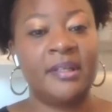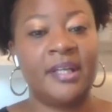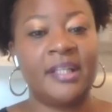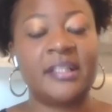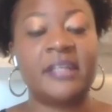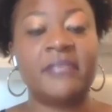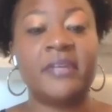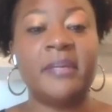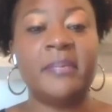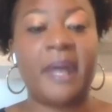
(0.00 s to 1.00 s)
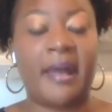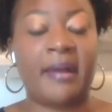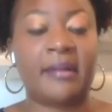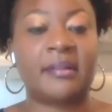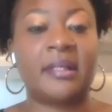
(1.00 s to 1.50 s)
and to give
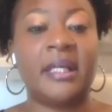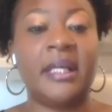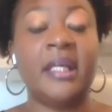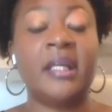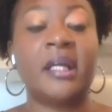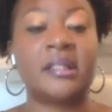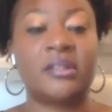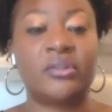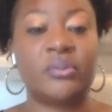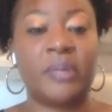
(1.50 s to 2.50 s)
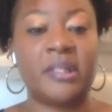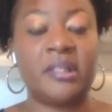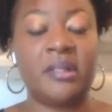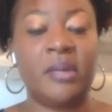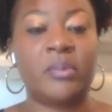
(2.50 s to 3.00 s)
impact in a
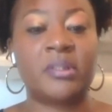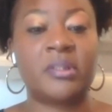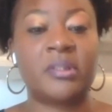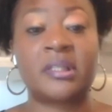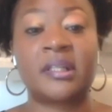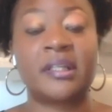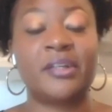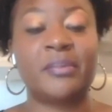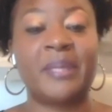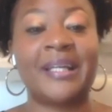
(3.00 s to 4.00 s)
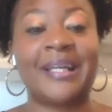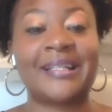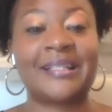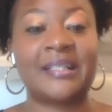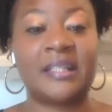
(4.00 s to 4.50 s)
situation in which the leader may not
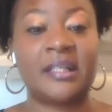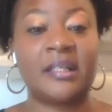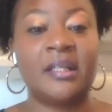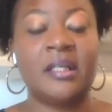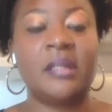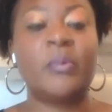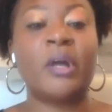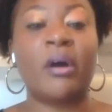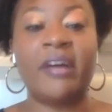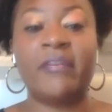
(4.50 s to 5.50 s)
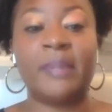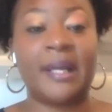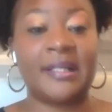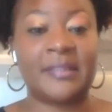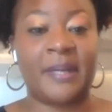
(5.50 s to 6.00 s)
see it. We all have
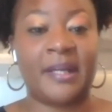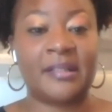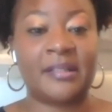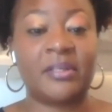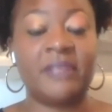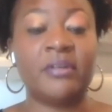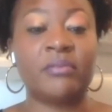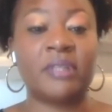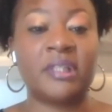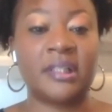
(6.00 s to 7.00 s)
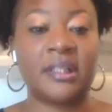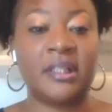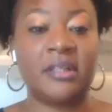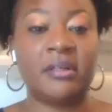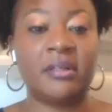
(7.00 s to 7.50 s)
blind spots. So even a rigid
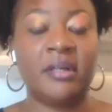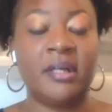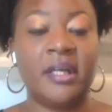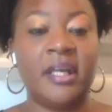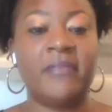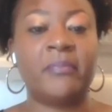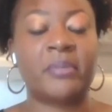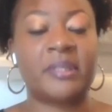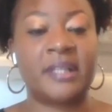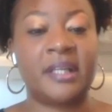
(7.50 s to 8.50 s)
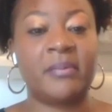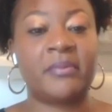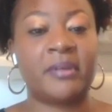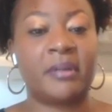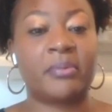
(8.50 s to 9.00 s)
leader if presented with
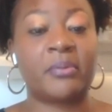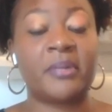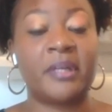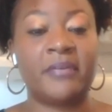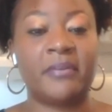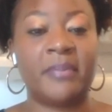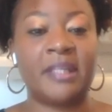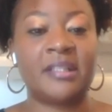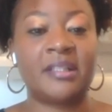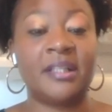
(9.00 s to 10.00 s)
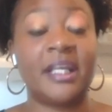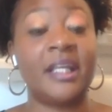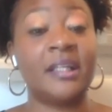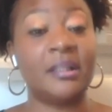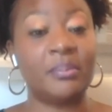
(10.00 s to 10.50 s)
the appropriate information
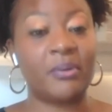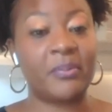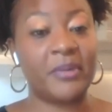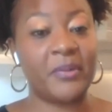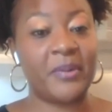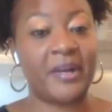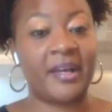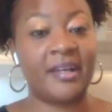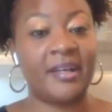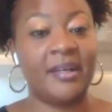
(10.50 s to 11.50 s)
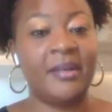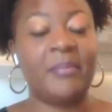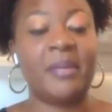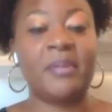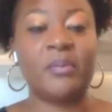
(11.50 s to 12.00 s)
in an appropriate way,
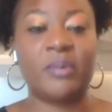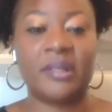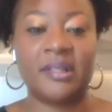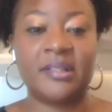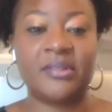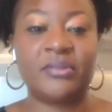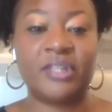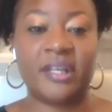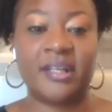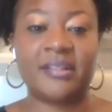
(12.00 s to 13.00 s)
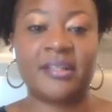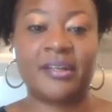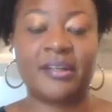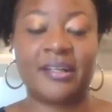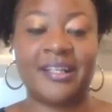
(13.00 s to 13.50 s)
may be willing to change
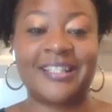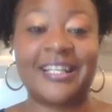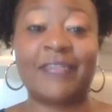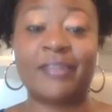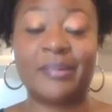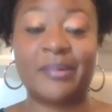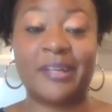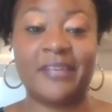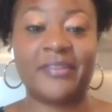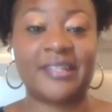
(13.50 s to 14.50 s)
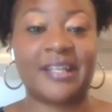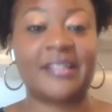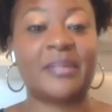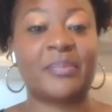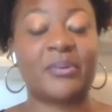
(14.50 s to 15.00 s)
their lens. And I really want to emphasize
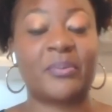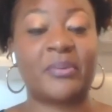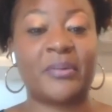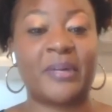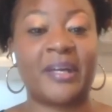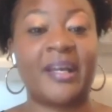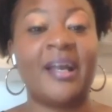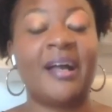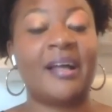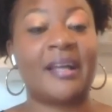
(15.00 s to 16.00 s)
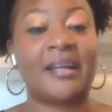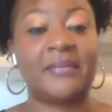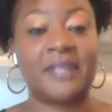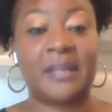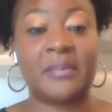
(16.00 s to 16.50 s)
the appropriate way. A lot of
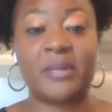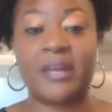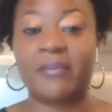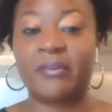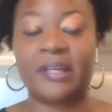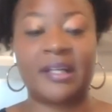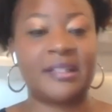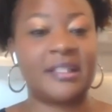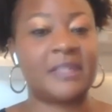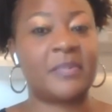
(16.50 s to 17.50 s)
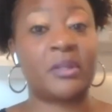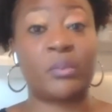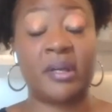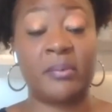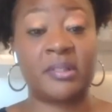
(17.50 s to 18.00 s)
times we have great ideas, but the
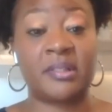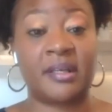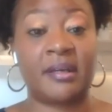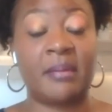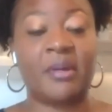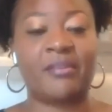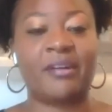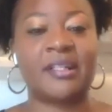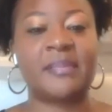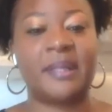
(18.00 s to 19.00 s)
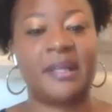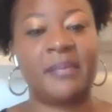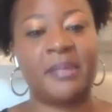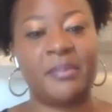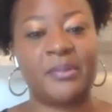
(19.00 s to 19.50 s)
way in which they come across may not
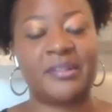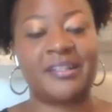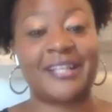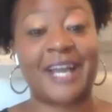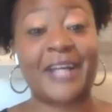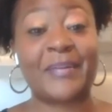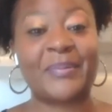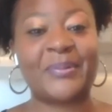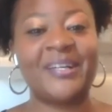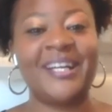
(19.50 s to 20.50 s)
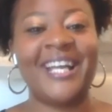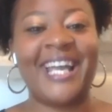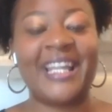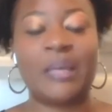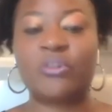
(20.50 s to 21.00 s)
be most desirable,
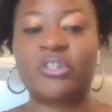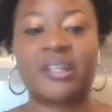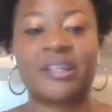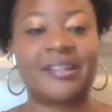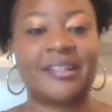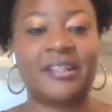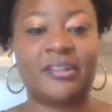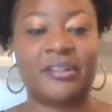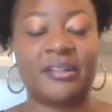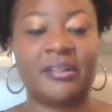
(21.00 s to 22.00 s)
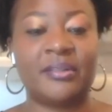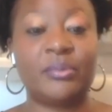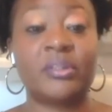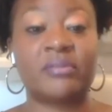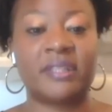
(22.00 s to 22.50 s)
and that will shut the leader
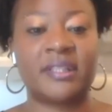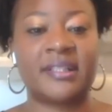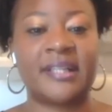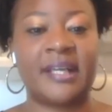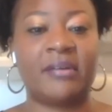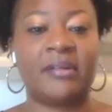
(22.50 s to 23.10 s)
who is rigid down